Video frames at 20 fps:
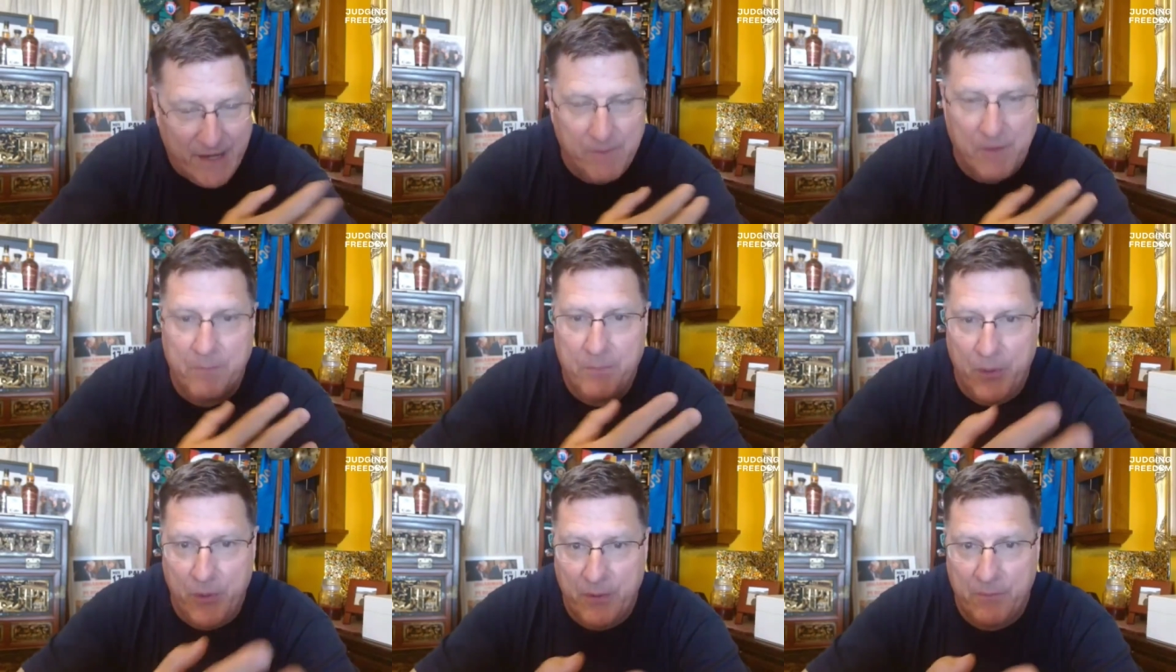
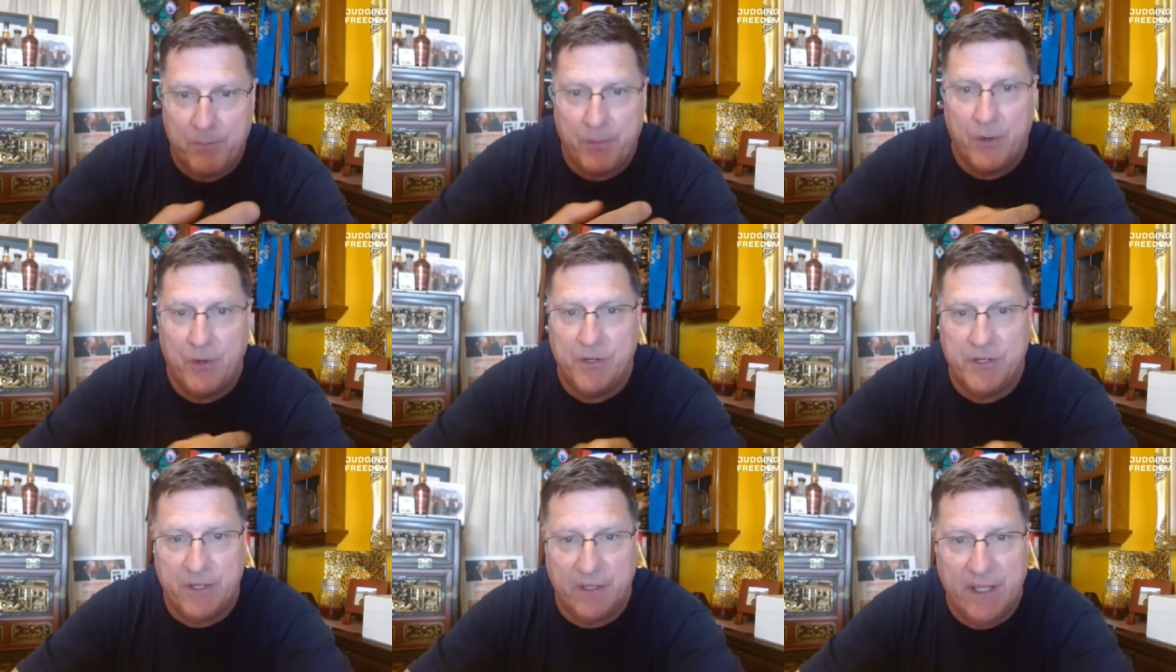Vladimir
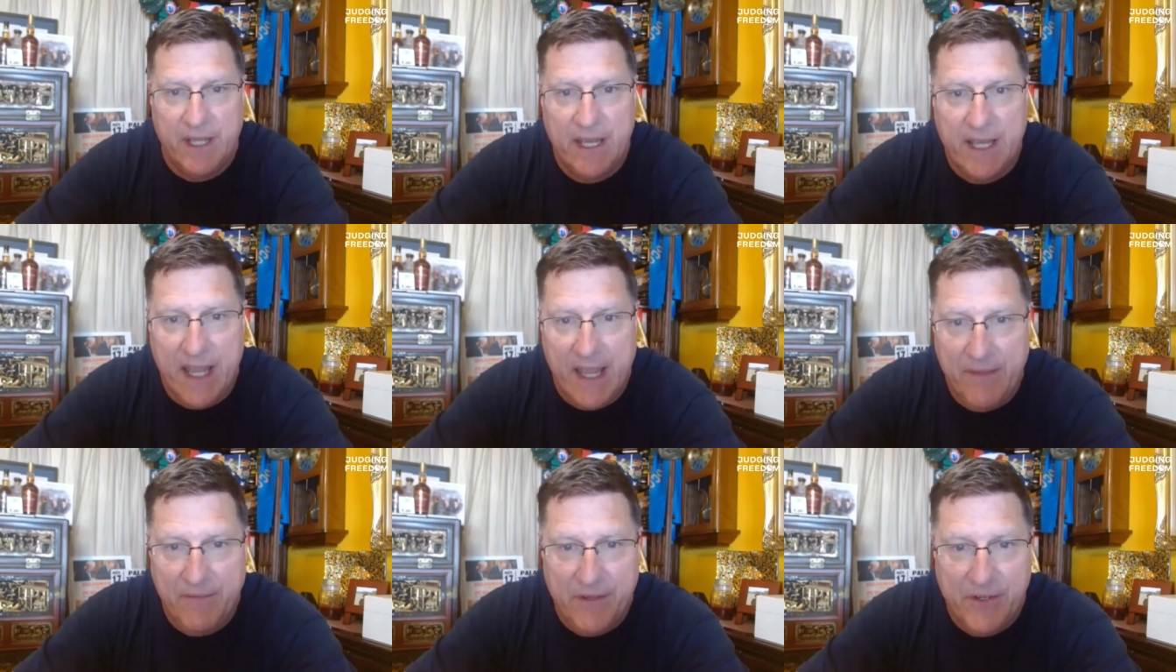Putin
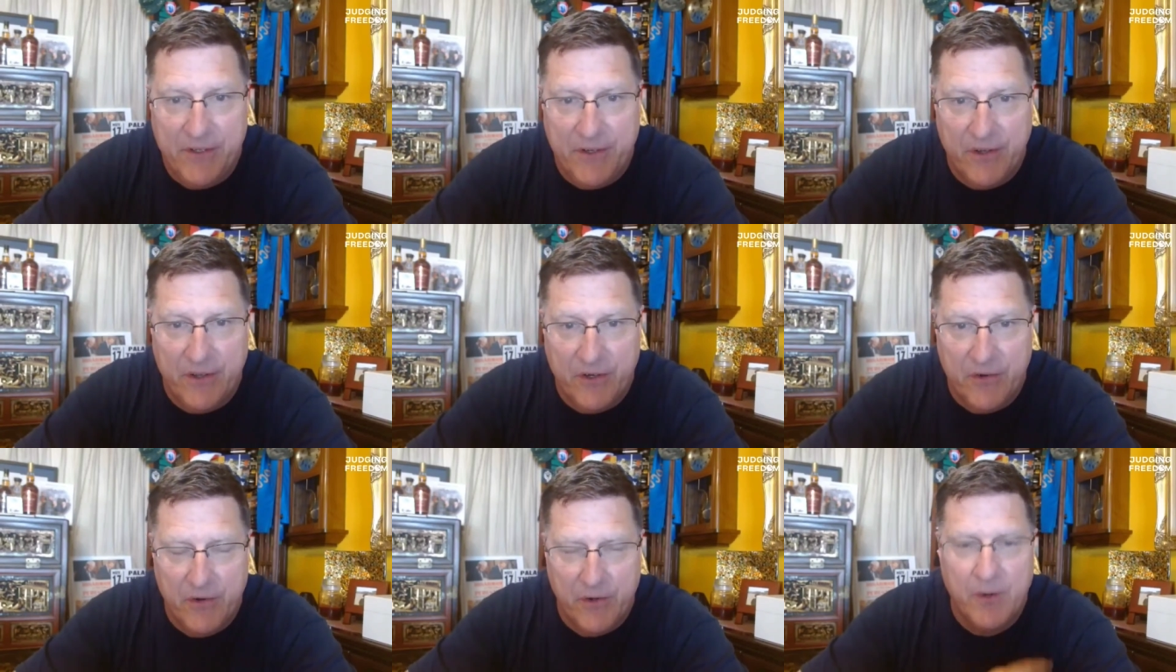personally gave
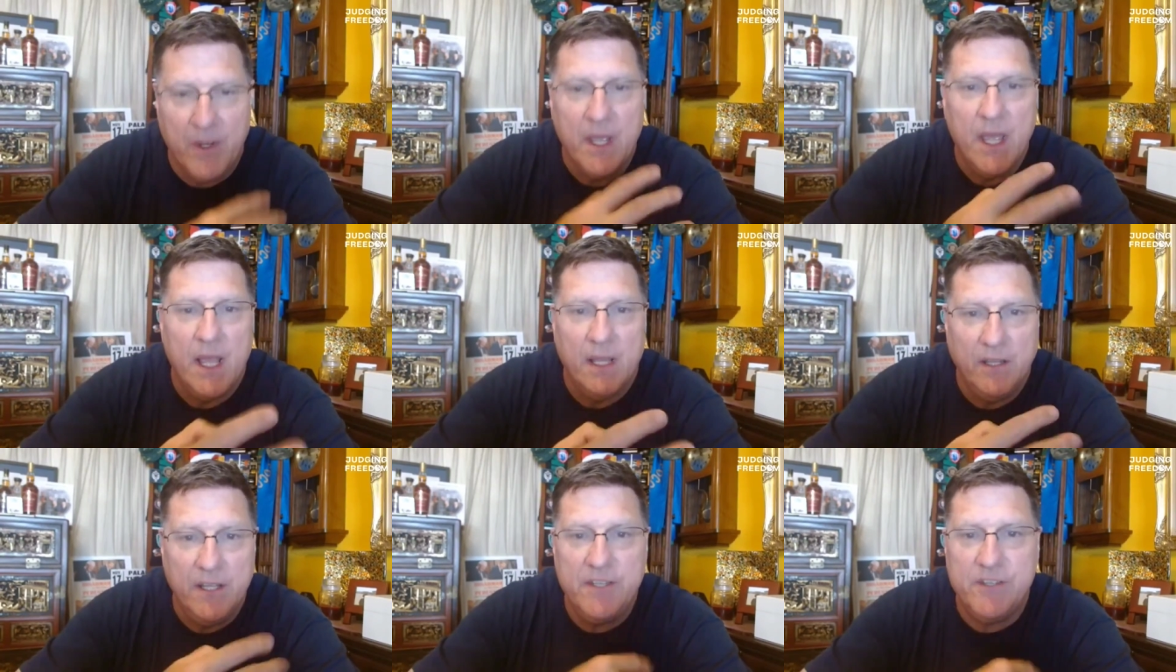this to the
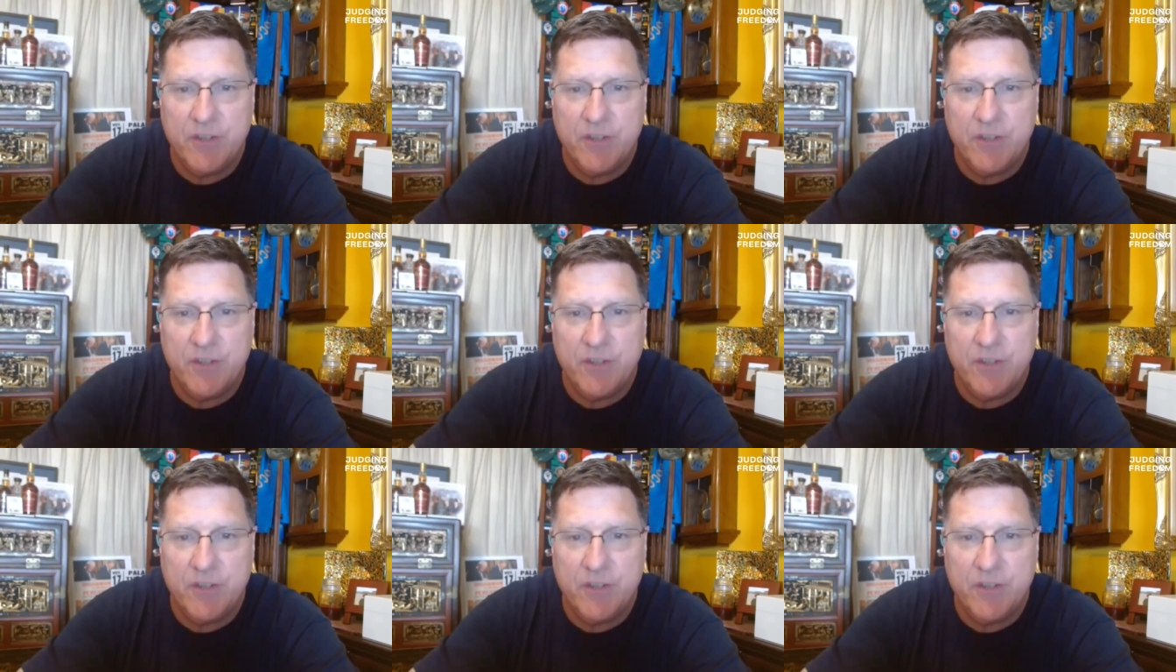crew.